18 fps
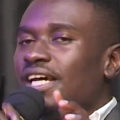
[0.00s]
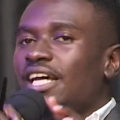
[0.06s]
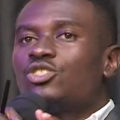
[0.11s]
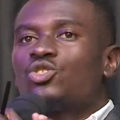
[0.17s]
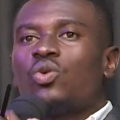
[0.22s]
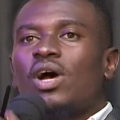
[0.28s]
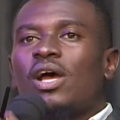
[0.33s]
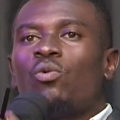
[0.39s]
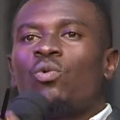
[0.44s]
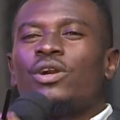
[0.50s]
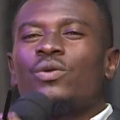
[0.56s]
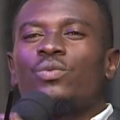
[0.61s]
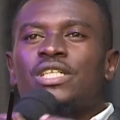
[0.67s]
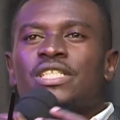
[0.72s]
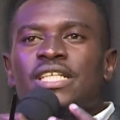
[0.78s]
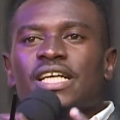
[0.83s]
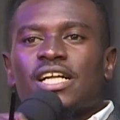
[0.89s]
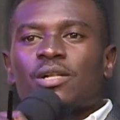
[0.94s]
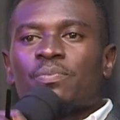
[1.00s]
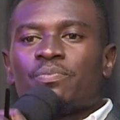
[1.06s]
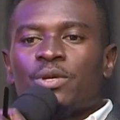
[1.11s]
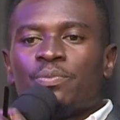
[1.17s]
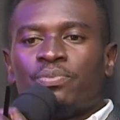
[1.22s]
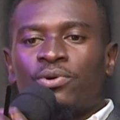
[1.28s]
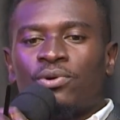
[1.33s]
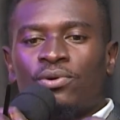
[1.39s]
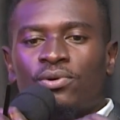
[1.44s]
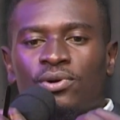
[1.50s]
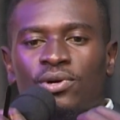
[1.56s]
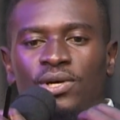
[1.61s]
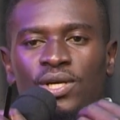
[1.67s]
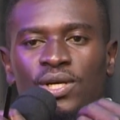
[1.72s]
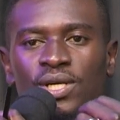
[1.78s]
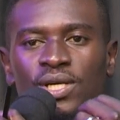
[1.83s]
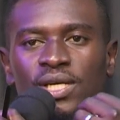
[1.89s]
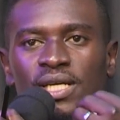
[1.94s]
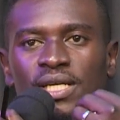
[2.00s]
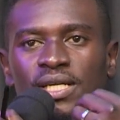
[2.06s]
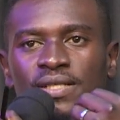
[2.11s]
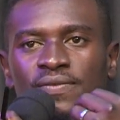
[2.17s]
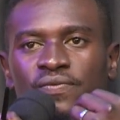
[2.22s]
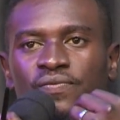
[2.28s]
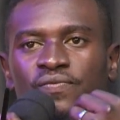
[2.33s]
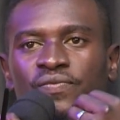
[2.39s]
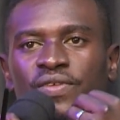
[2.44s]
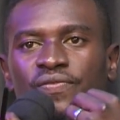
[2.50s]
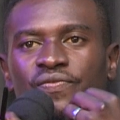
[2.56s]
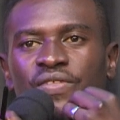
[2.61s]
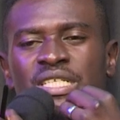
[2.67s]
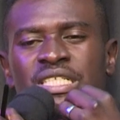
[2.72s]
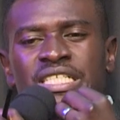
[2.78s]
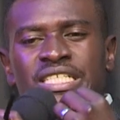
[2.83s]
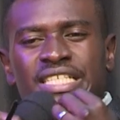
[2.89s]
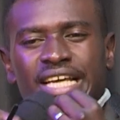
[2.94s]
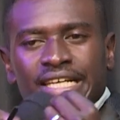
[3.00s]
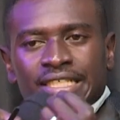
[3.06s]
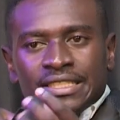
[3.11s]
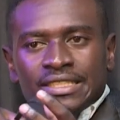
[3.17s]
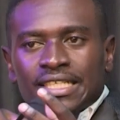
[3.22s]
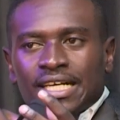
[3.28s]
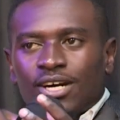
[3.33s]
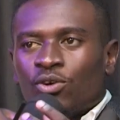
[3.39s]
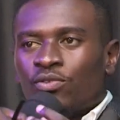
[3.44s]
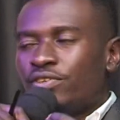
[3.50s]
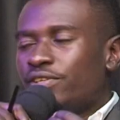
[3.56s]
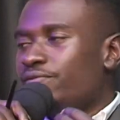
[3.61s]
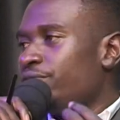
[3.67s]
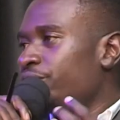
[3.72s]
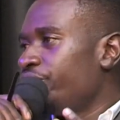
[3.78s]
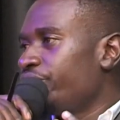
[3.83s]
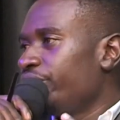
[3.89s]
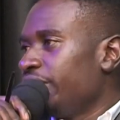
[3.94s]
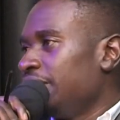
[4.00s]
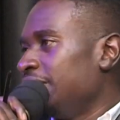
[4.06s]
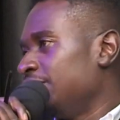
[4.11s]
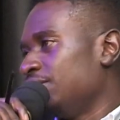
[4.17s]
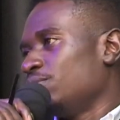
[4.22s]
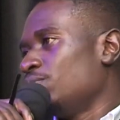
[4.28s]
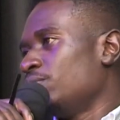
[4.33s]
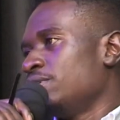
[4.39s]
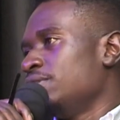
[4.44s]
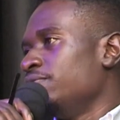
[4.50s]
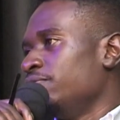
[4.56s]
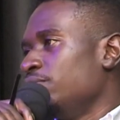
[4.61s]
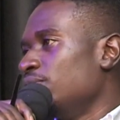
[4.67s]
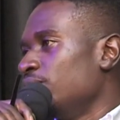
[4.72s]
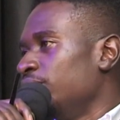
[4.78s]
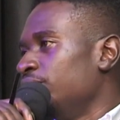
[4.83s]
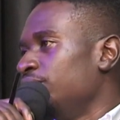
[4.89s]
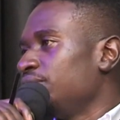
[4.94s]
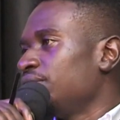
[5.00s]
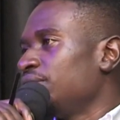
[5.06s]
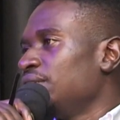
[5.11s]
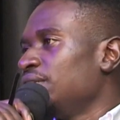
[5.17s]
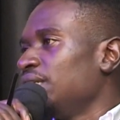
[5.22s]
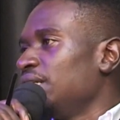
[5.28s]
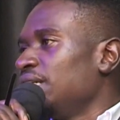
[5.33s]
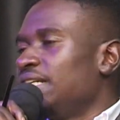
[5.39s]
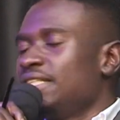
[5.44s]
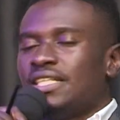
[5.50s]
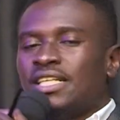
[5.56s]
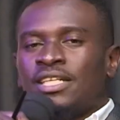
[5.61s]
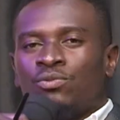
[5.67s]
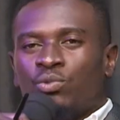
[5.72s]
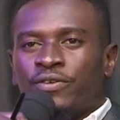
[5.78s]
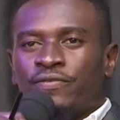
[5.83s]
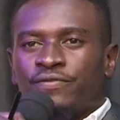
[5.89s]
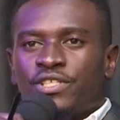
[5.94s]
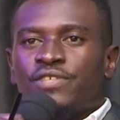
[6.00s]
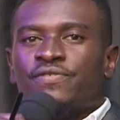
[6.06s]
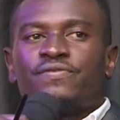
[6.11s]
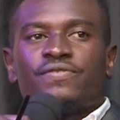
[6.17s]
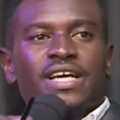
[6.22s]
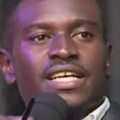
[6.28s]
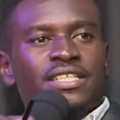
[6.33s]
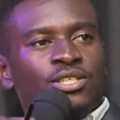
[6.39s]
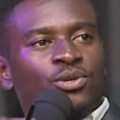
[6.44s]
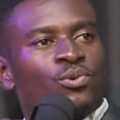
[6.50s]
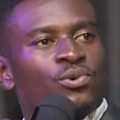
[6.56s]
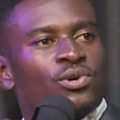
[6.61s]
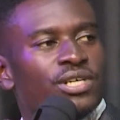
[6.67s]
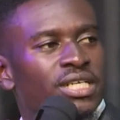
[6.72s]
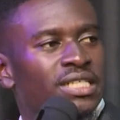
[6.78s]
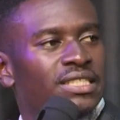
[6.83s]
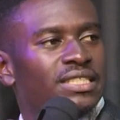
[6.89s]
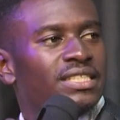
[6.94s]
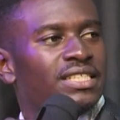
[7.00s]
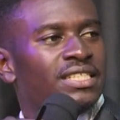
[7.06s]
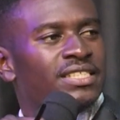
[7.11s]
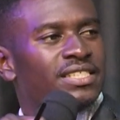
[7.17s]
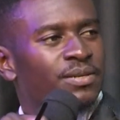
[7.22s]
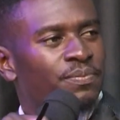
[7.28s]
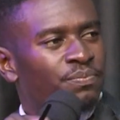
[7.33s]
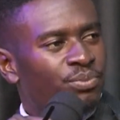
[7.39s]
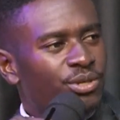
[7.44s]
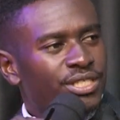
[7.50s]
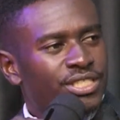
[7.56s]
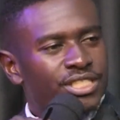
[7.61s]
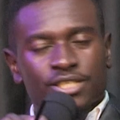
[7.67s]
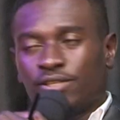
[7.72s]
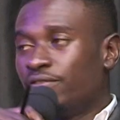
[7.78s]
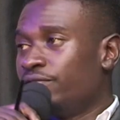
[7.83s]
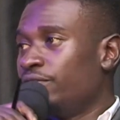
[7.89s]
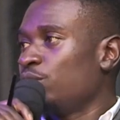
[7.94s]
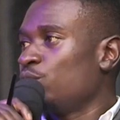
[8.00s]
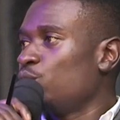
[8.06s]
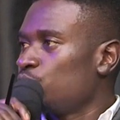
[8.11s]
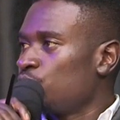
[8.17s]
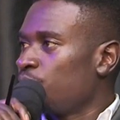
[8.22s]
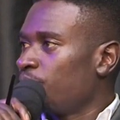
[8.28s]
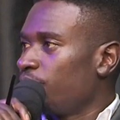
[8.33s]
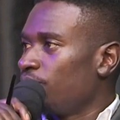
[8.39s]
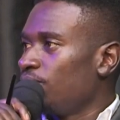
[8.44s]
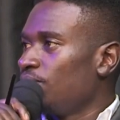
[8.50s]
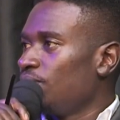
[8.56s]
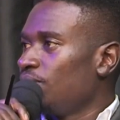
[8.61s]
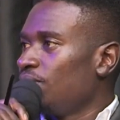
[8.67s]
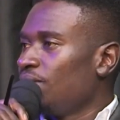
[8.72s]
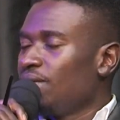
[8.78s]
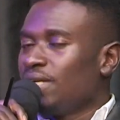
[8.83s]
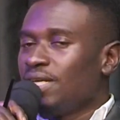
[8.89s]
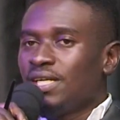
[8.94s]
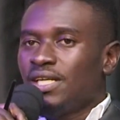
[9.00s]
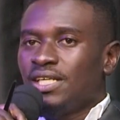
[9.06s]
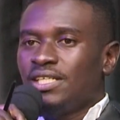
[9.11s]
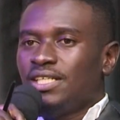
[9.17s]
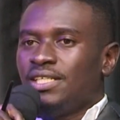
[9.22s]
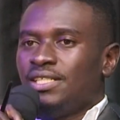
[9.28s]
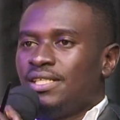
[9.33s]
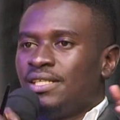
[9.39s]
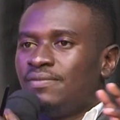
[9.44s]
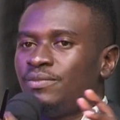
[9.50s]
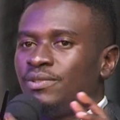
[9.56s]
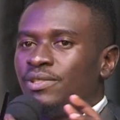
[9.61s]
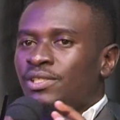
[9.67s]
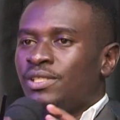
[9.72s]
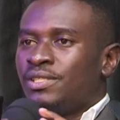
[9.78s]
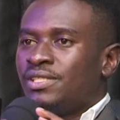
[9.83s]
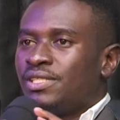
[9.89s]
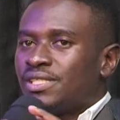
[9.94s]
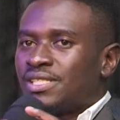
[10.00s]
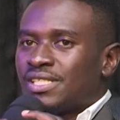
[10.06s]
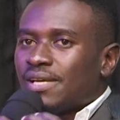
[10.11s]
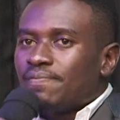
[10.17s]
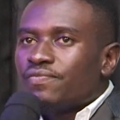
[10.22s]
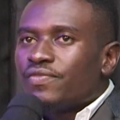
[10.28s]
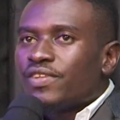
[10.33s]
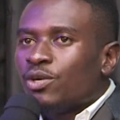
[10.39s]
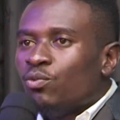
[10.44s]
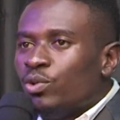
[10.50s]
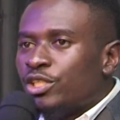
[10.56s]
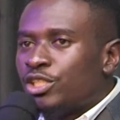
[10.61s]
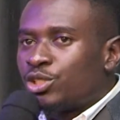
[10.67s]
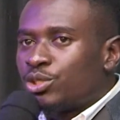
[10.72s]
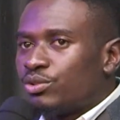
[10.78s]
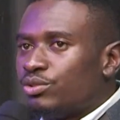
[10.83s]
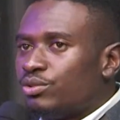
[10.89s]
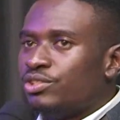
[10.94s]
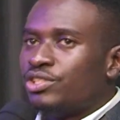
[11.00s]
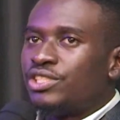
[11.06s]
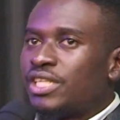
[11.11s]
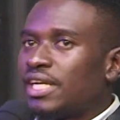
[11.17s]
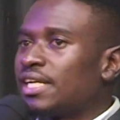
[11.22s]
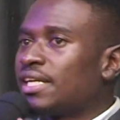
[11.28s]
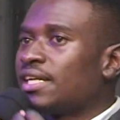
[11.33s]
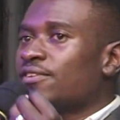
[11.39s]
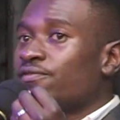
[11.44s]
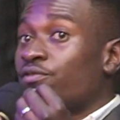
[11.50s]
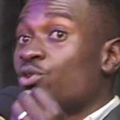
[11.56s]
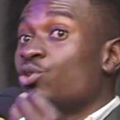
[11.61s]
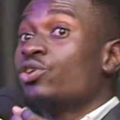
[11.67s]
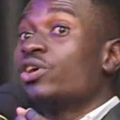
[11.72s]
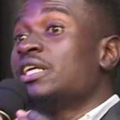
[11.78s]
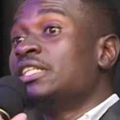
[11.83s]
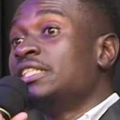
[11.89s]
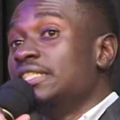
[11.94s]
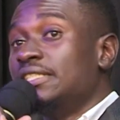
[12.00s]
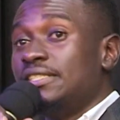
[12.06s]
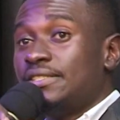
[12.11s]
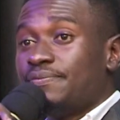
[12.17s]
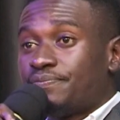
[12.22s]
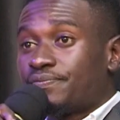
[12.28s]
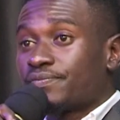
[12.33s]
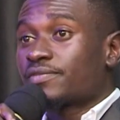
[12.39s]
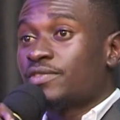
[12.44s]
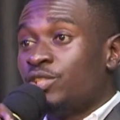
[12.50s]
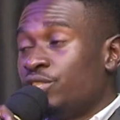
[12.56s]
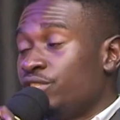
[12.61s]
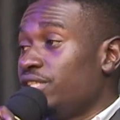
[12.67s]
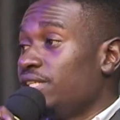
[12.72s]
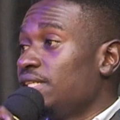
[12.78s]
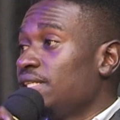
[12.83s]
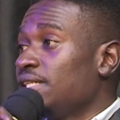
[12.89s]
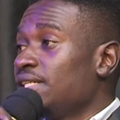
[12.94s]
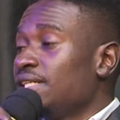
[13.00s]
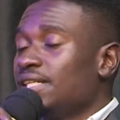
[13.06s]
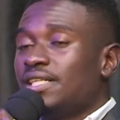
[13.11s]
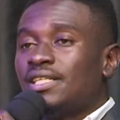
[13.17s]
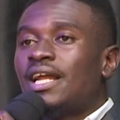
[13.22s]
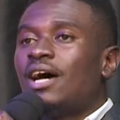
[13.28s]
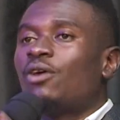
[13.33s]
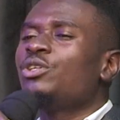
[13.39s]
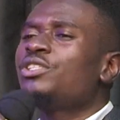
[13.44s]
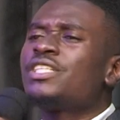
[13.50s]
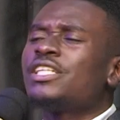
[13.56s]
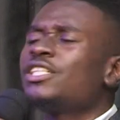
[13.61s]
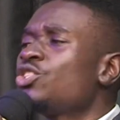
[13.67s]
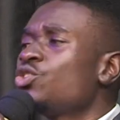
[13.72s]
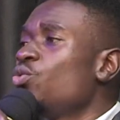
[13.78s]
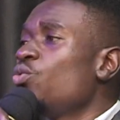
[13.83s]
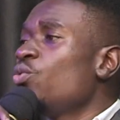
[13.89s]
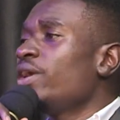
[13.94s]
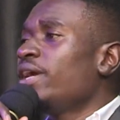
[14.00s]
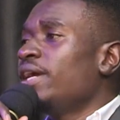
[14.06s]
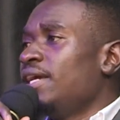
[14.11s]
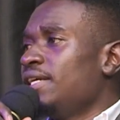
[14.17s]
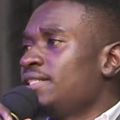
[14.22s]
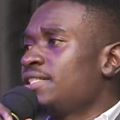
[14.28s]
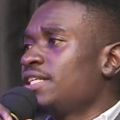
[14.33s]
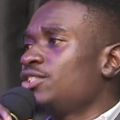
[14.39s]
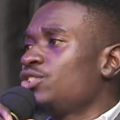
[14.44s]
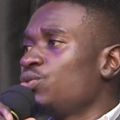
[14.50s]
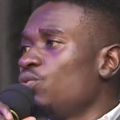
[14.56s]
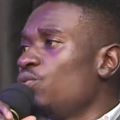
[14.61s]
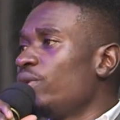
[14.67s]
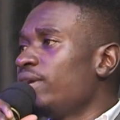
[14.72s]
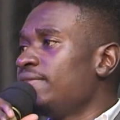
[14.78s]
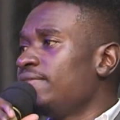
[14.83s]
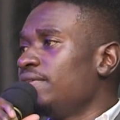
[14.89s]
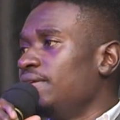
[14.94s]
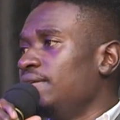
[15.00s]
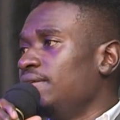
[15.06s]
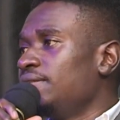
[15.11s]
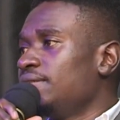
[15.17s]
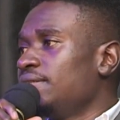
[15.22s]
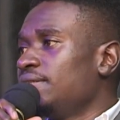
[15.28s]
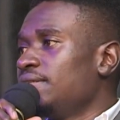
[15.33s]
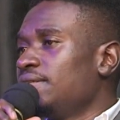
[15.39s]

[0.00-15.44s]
That's why when we tell people that the center of everything is the Word of God, and we've defined the Word, it's the preaching of the gospel, it is something we shouldn't take for granted. You see? Now it's a two-way thing.